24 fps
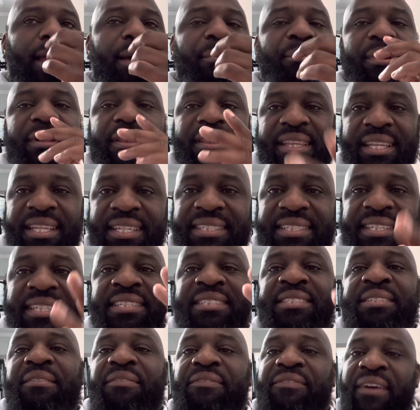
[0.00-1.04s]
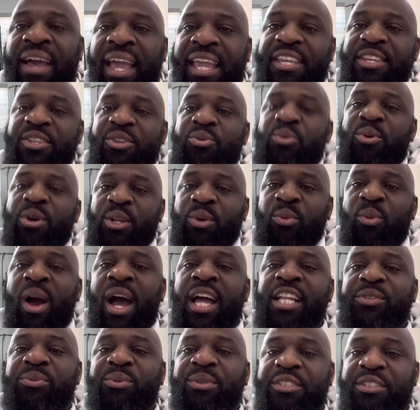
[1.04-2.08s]
But this is the fight you want to
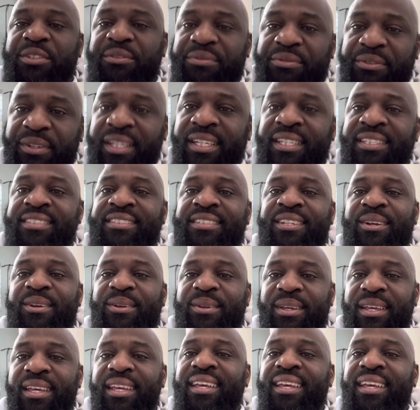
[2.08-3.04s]
watch with your friends, though.